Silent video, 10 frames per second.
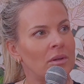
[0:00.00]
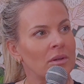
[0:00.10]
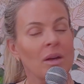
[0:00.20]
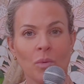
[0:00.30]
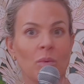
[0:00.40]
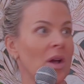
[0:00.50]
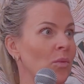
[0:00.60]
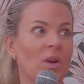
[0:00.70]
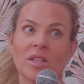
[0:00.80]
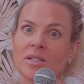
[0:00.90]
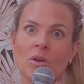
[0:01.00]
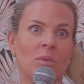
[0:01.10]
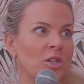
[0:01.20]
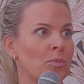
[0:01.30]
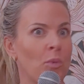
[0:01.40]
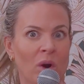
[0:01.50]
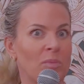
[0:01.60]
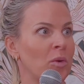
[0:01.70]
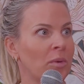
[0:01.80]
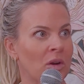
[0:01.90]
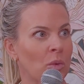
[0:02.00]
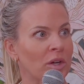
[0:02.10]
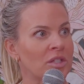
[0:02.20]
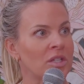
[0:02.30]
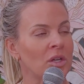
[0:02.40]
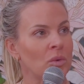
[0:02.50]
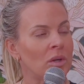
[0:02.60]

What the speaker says: Okay, we got so much boy puberty work to do.